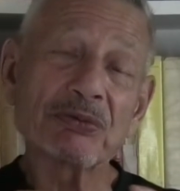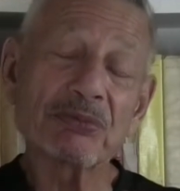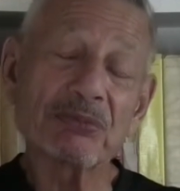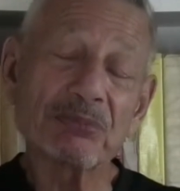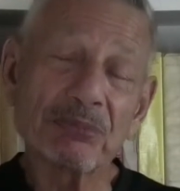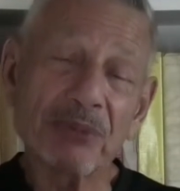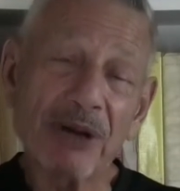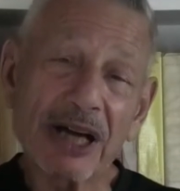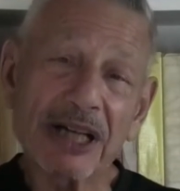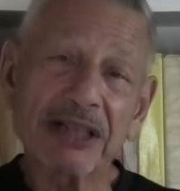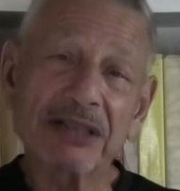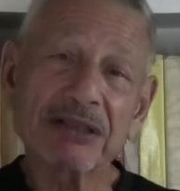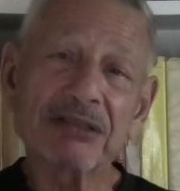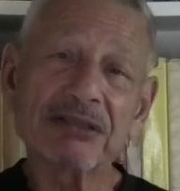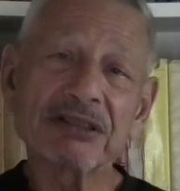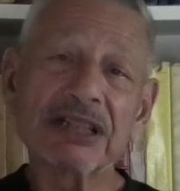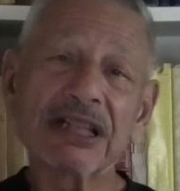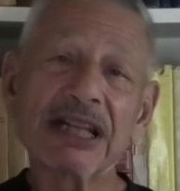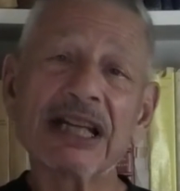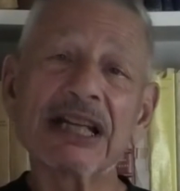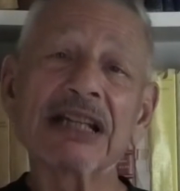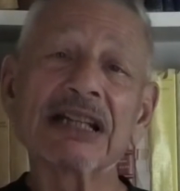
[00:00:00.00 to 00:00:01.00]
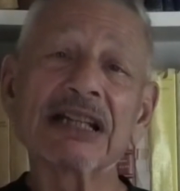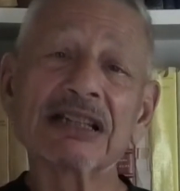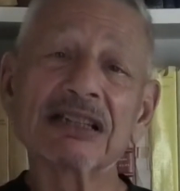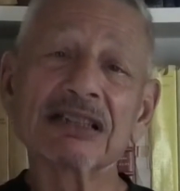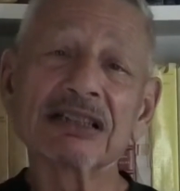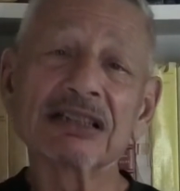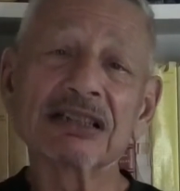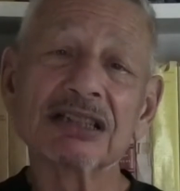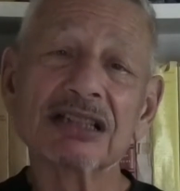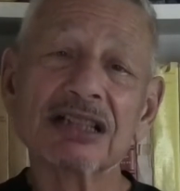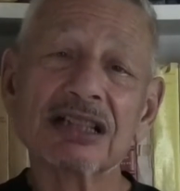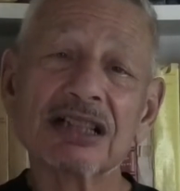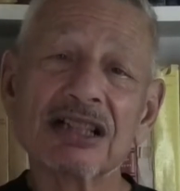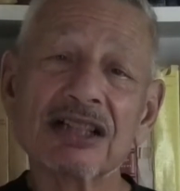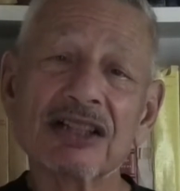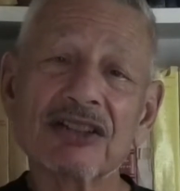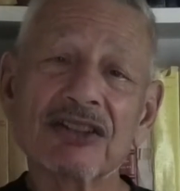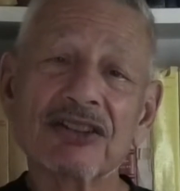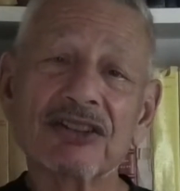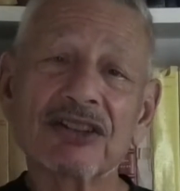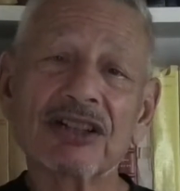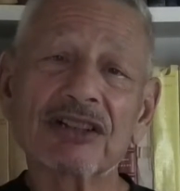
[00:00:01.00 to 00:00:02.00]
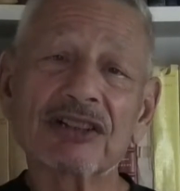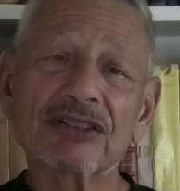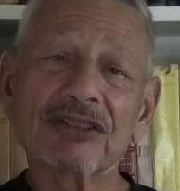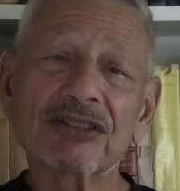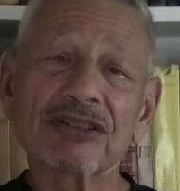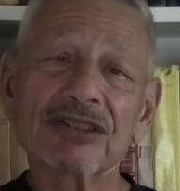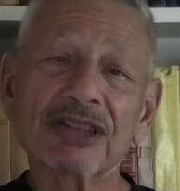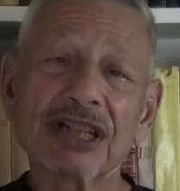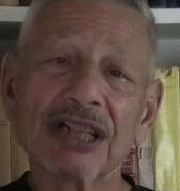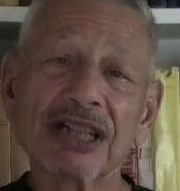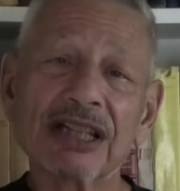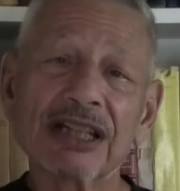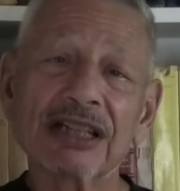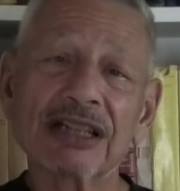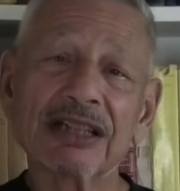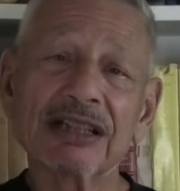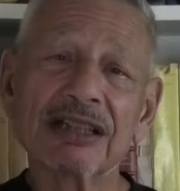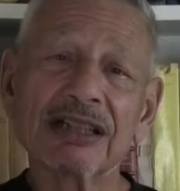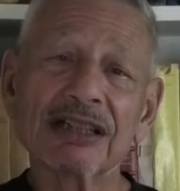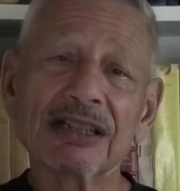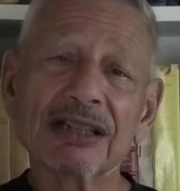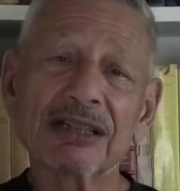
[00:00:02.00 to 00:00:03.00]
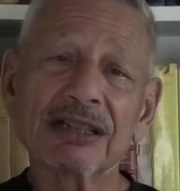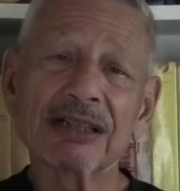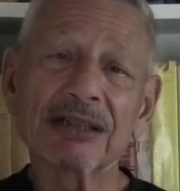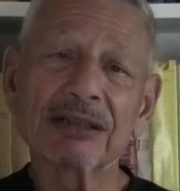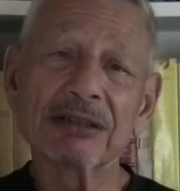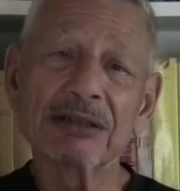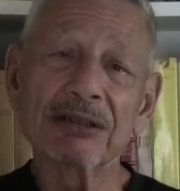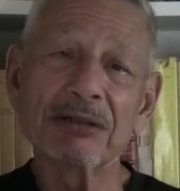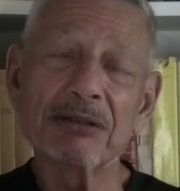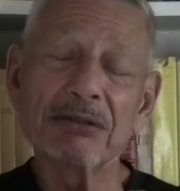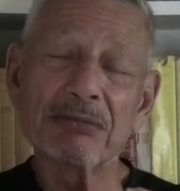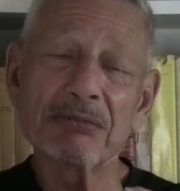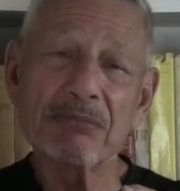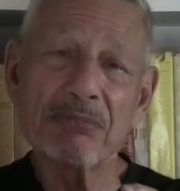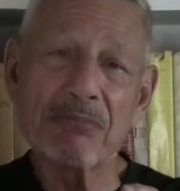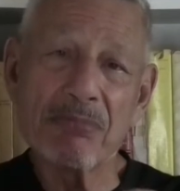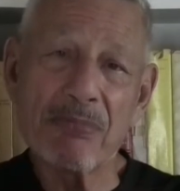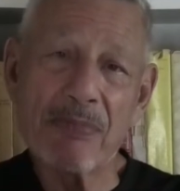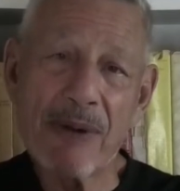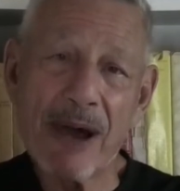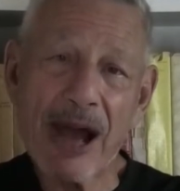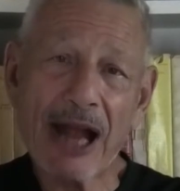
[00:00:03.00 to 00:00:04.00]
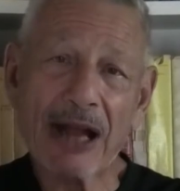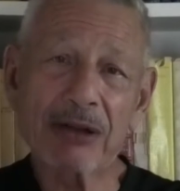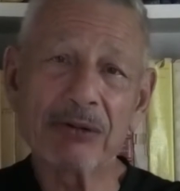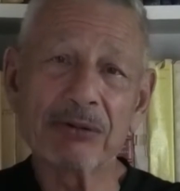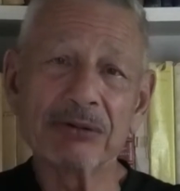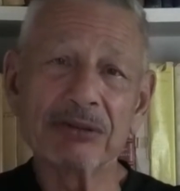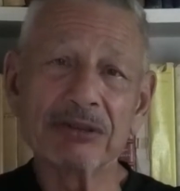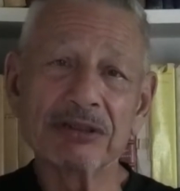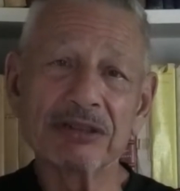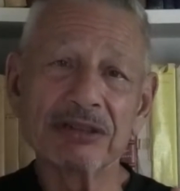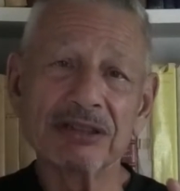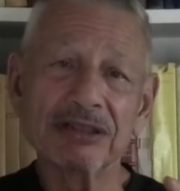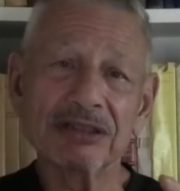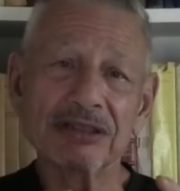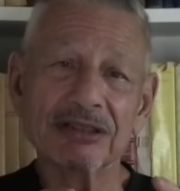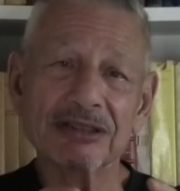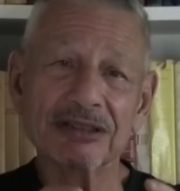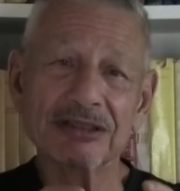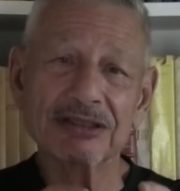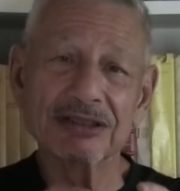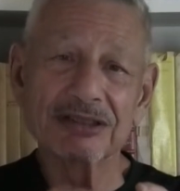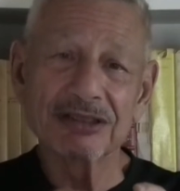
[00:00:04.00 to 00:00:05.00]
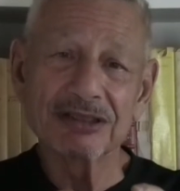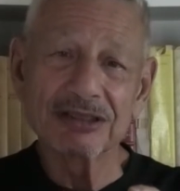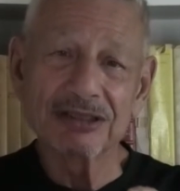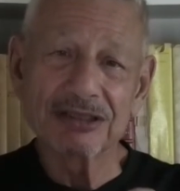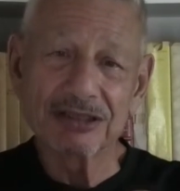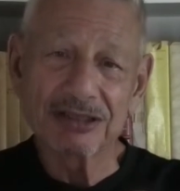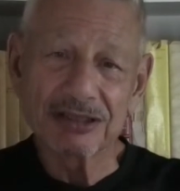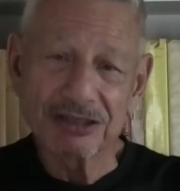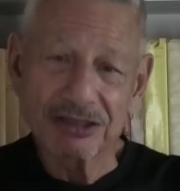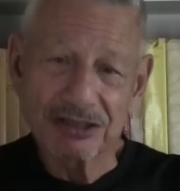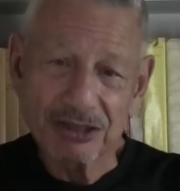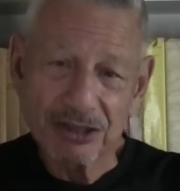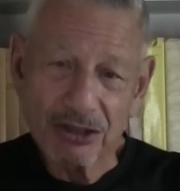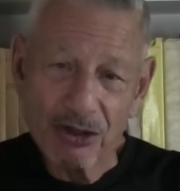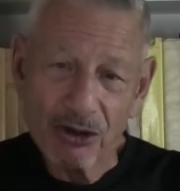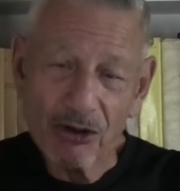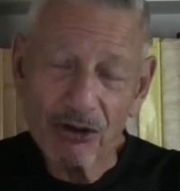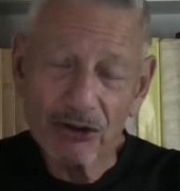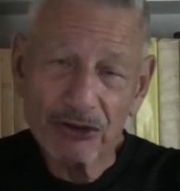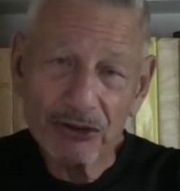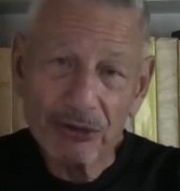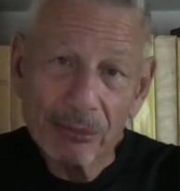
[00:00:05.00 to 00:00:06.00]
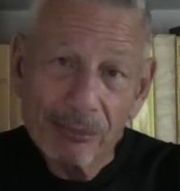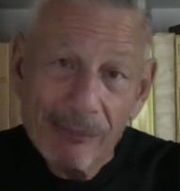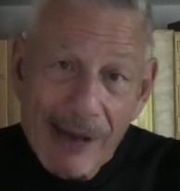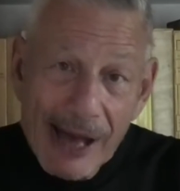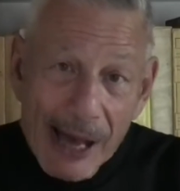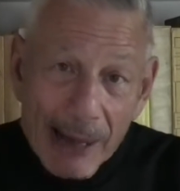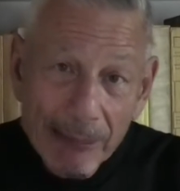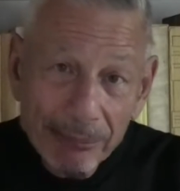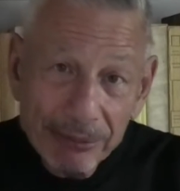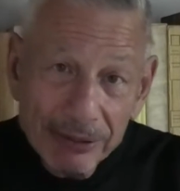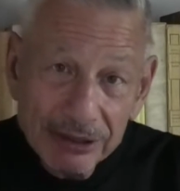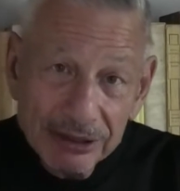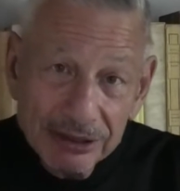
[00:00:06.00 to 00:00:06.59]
by creating such a backward causal map,